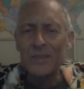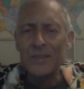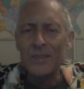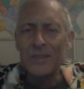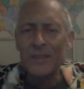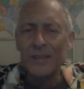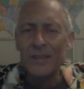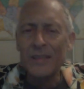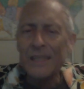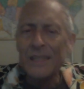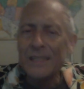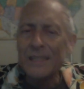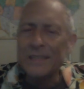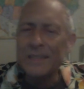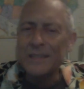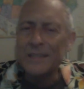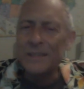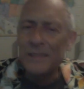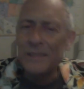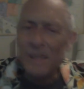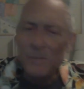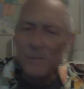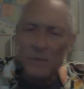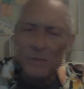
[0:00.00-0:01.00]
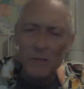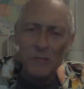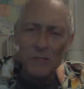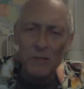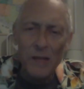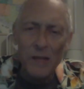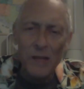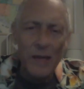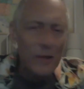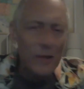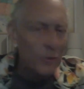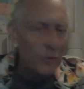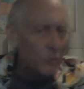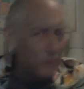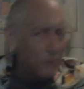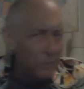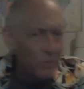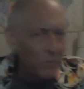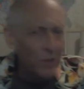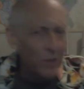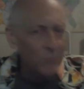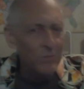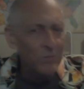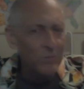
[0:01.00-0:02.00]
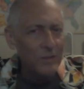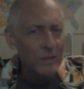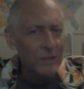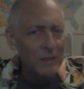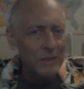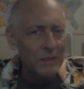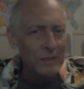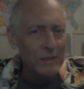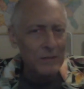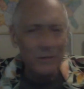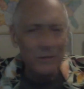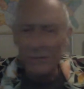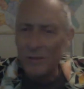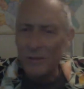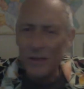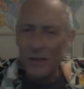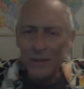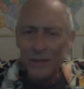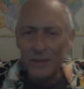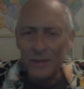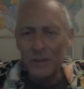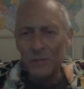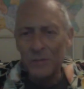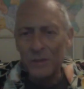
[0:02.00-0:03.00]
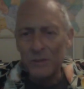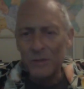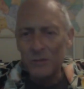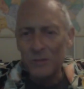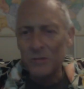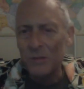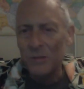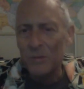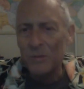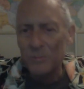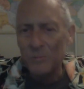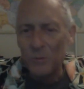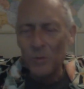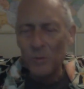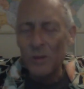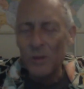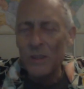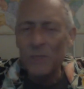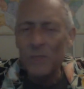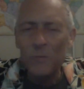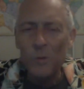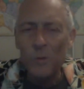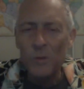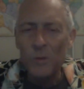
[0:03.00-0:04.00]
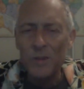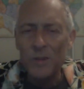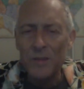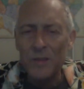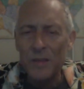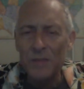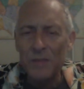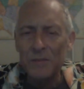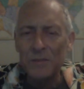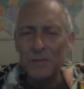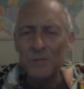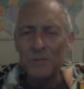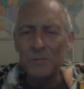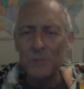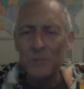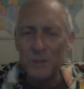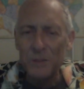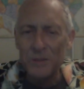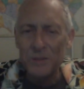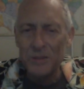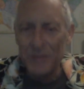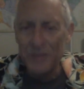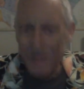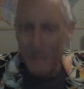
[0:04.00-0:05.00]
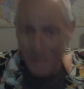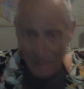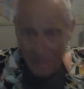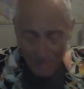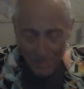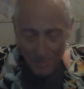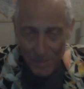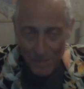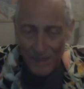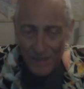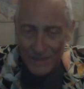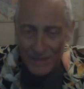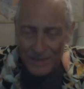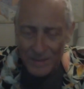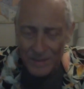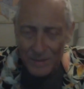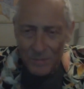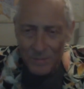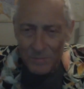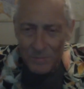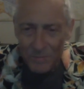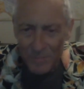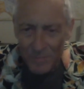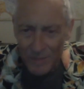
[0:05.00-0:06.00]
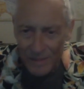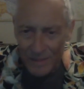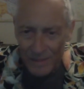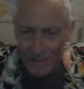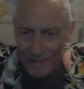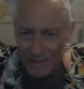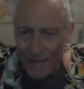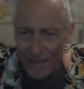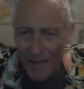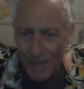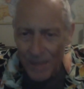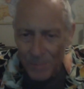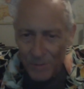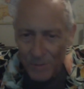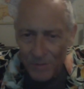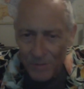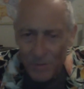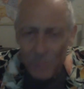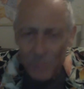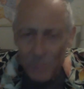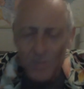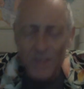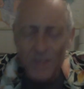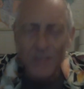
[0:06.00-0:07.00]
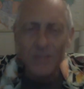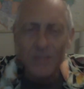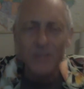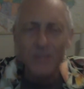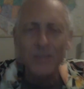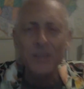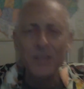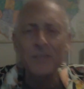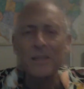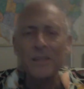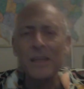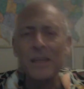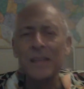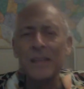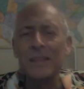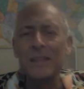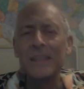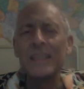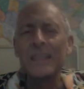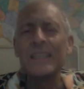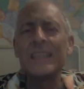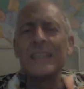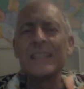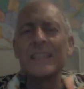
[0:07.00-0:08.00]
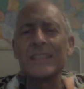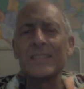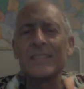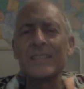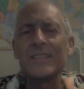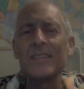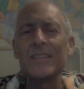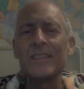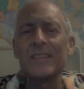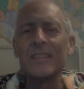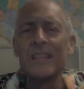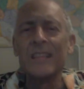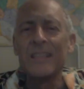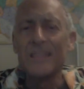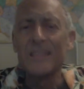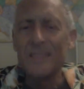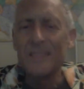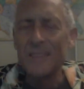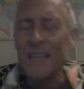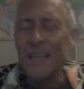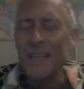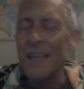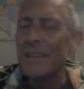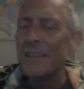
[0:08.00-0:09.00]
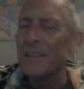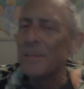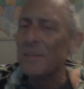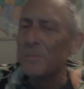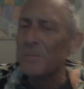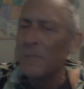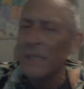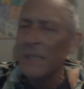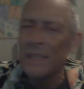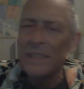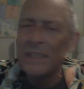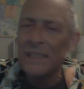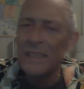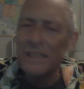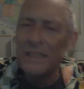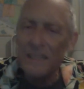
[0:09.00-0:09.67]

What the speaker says: leans Democrat or Republican. They're talking about Trump 24/7, which makes him the top of the media, and he gets to set media